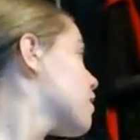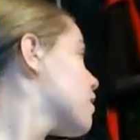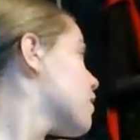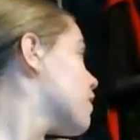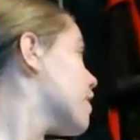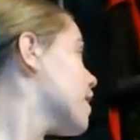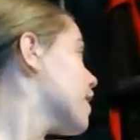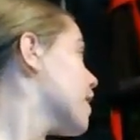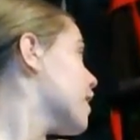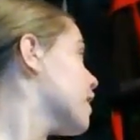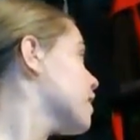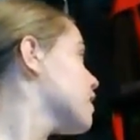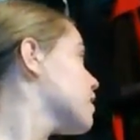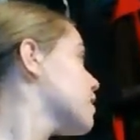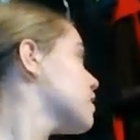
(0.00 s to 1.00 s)
Right here
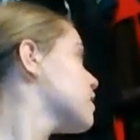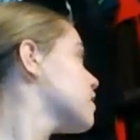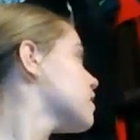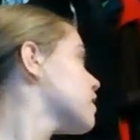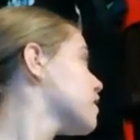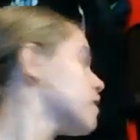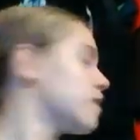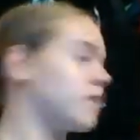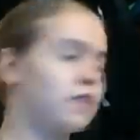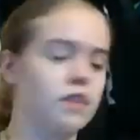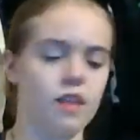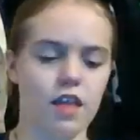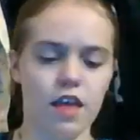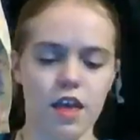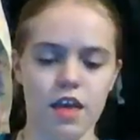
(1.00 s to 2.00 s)

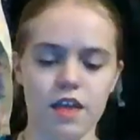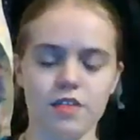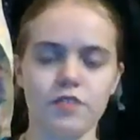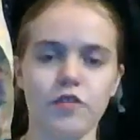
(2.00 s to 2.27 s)
is